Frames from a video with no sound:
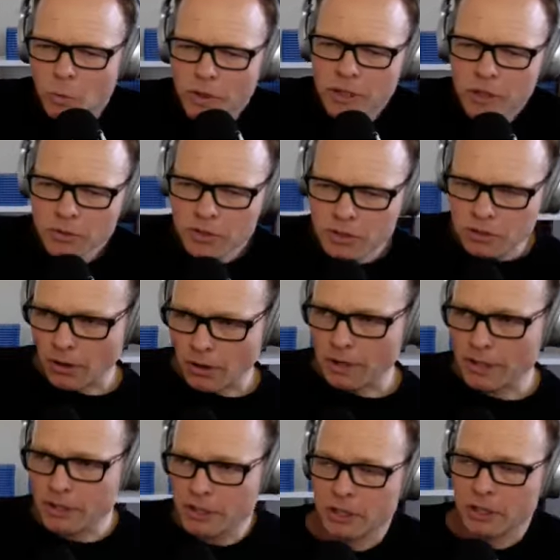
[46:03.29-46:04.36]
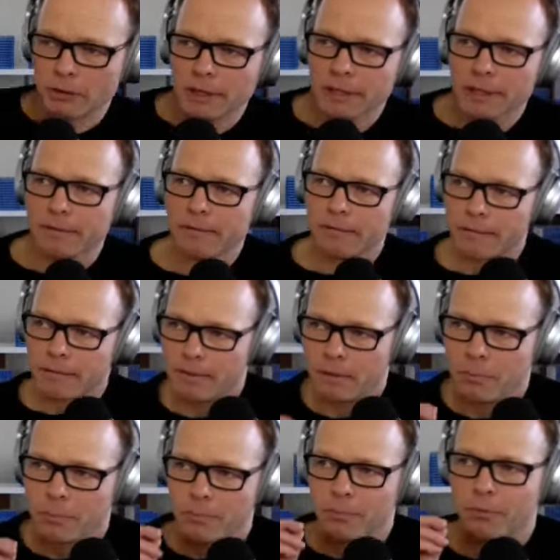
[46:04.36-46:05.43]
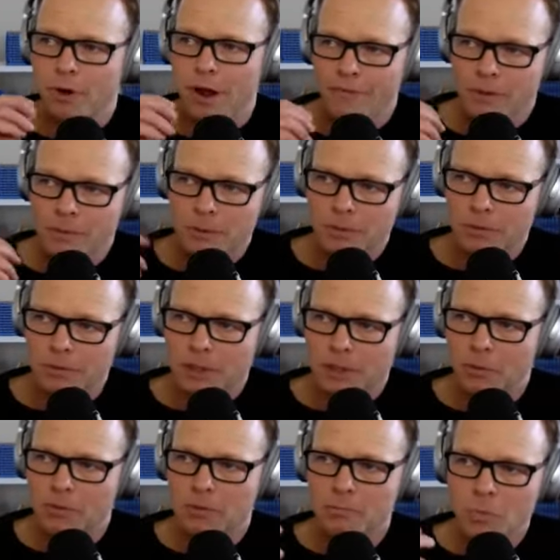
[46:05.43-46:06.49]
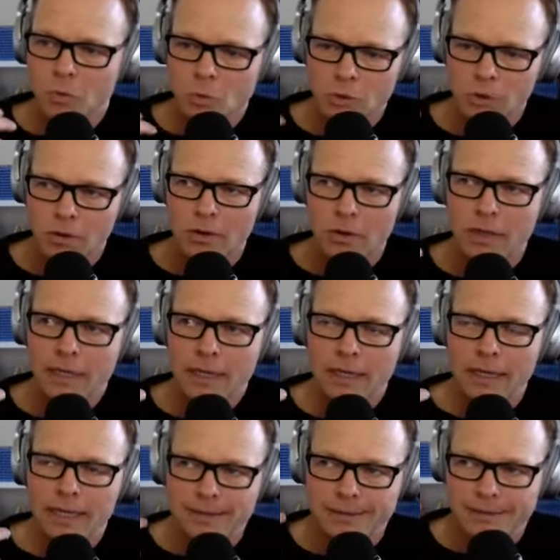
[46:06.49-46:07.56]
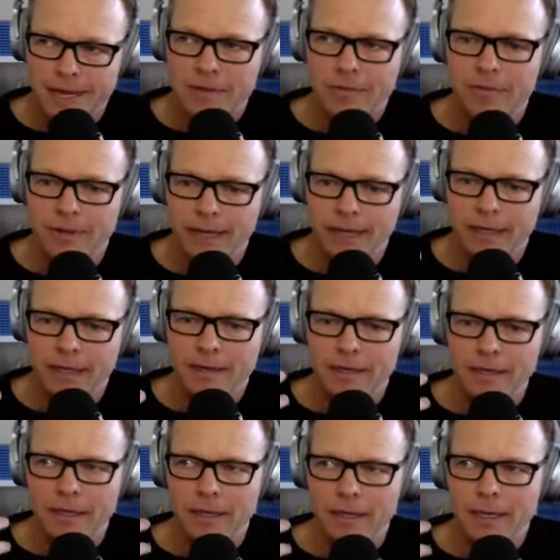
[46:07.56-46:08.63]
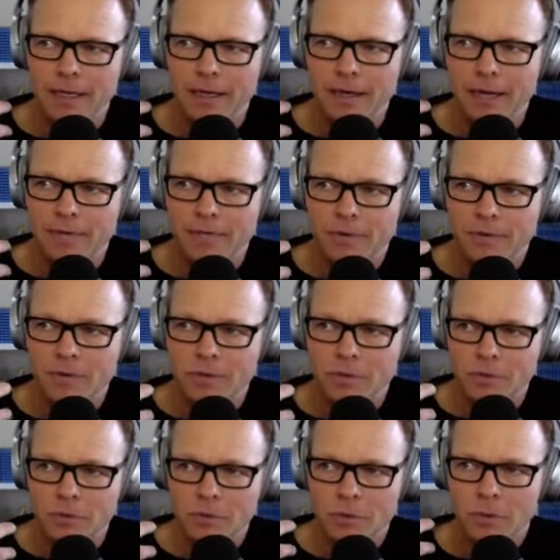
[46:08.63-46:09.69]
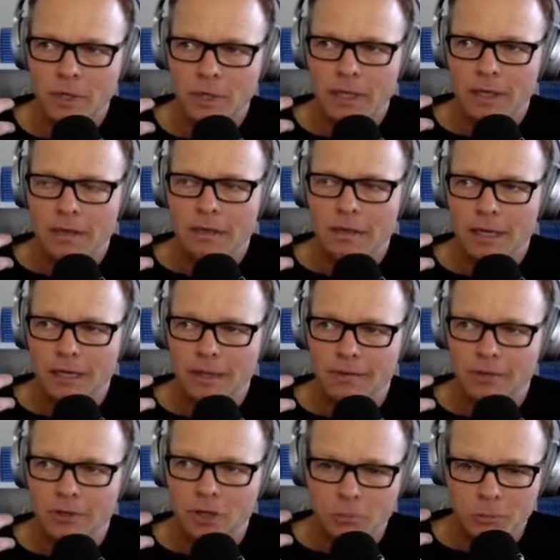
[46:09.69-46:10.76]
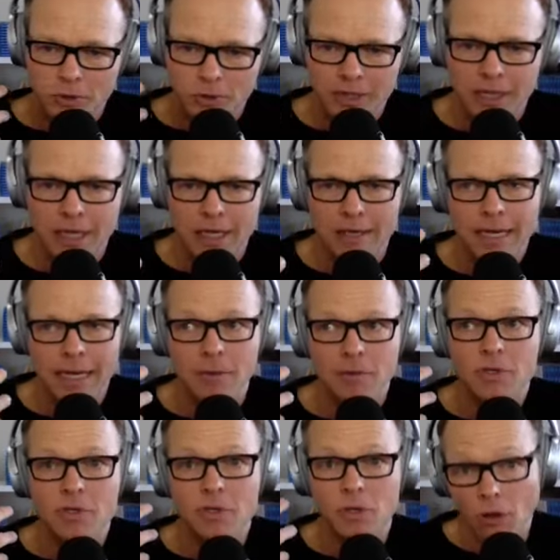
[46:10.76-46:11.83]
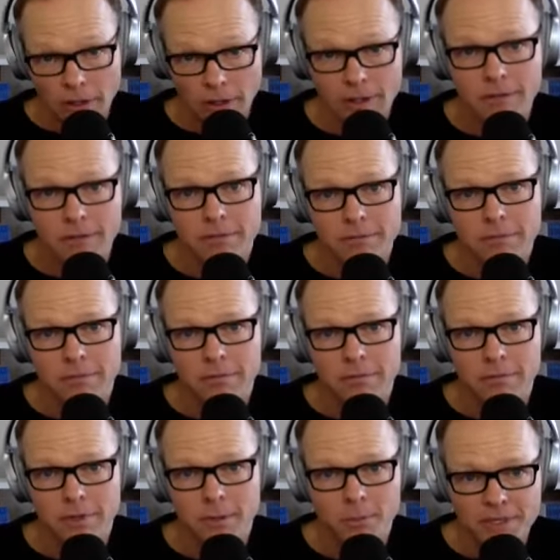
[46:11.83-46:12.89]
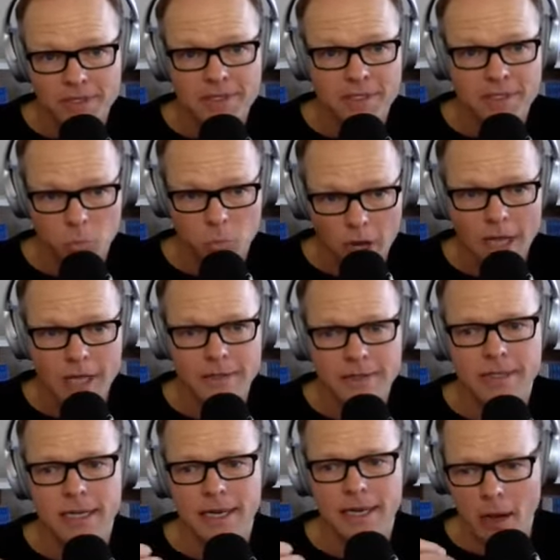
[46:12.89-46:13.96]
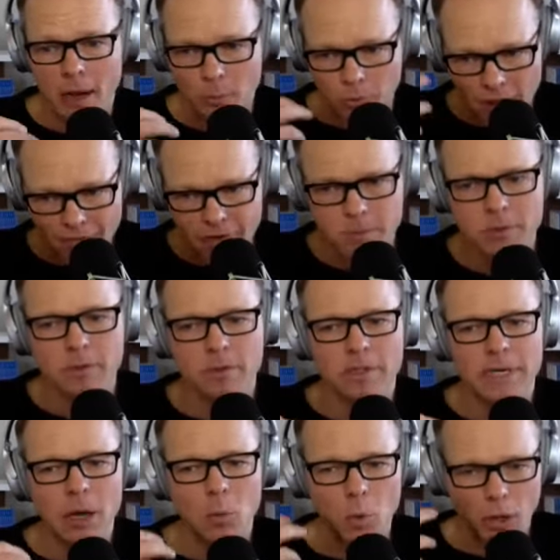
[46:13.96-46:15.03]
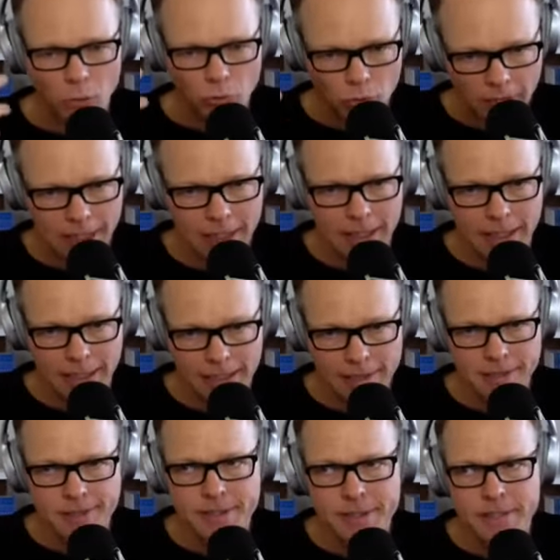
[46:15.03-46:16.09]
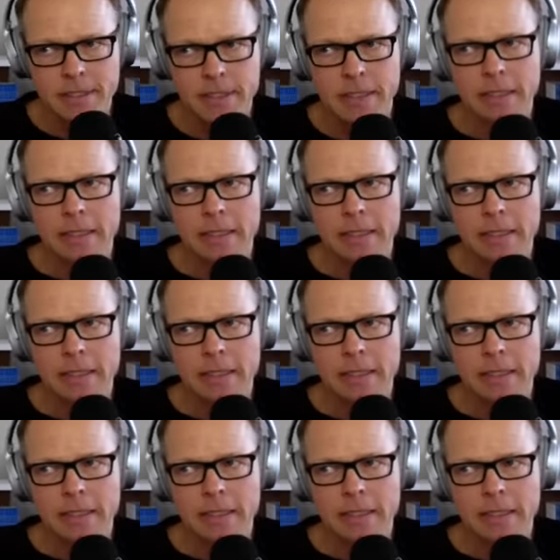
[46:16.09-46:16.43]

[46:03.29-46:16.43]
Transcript: when you started sharing the profitability, it was more, it sounds like, in an effort to uh, communicate how solid the business was and how profitable and how well run it is.